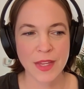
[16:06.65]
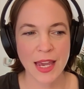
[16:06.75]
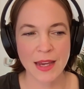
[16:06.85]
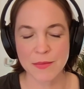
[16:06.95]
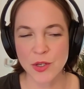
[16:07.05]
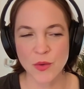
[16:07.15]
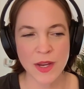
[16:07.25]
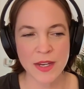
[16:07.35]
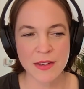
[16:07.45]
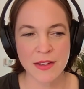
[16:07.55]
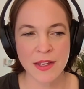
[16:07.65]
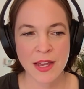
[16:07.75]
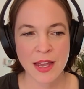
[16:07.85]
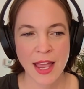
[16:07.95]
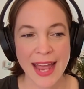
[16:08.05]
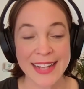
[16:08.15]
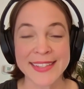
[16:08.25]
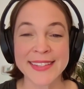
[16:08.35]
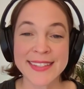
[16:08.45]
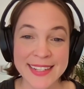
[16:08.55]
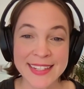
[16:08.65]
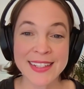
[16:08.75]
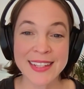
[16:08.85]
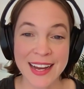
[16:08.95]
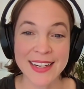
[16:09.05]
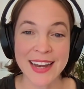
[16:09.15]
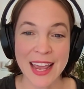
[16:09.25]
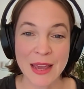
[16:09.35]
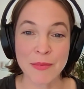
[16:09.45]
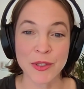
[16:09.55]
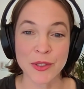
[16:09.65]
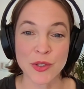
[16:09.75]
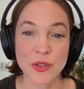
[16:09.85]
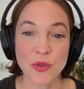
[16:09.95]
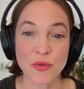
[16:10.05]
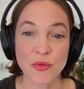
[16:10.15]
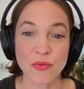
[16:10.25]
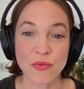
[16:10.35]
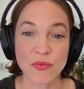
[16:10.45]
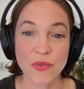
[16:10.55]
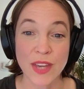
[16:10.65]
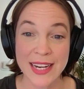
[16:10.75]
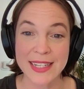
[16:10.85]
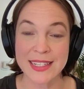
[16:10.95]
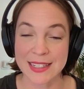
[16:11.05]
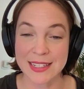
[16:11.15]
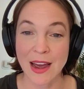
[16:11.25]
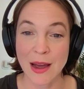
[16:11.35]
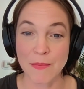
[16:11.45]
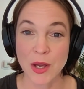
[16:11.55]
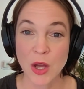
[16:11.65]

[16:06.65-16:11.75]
hamster wheel and still unable to get it to stop,